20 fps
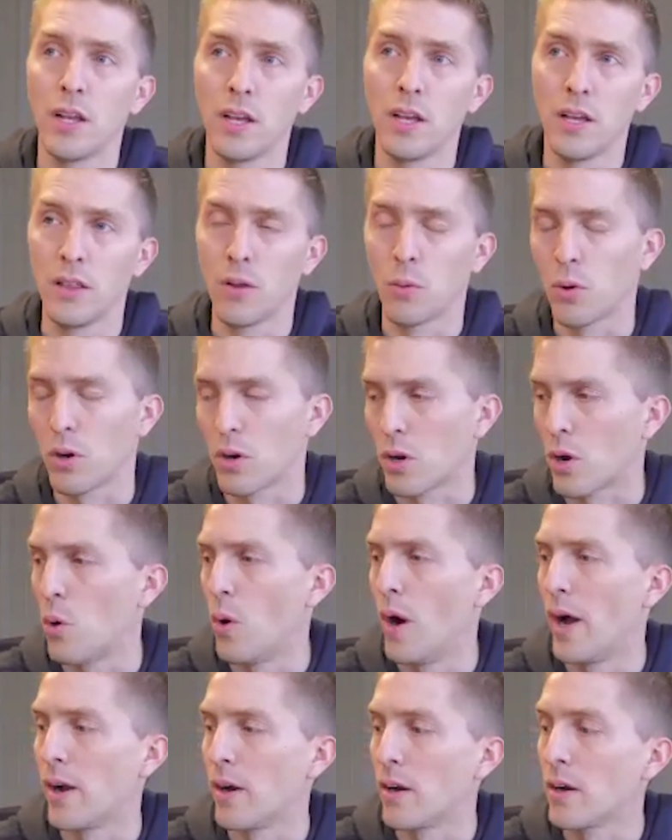That we're going to
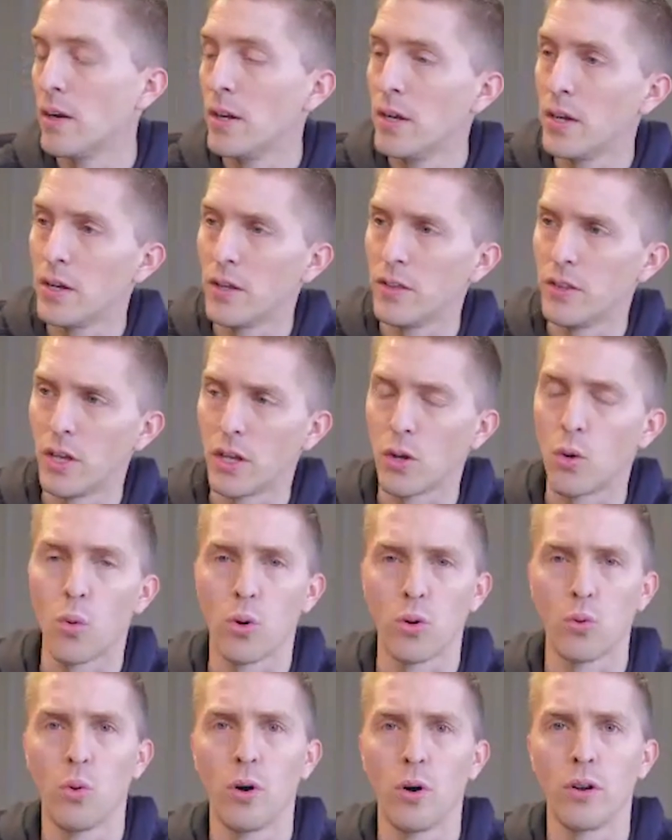acquire in
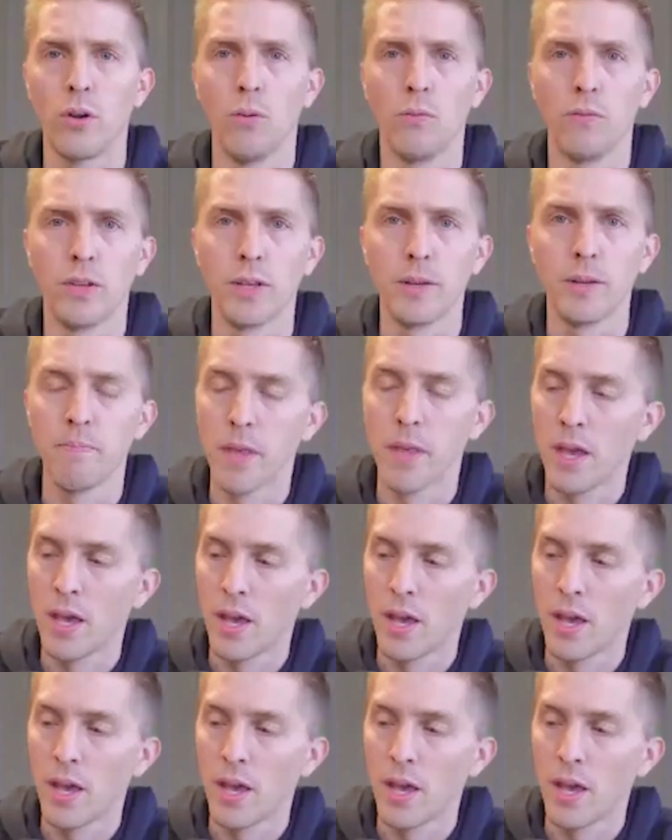quarter one, hopefully.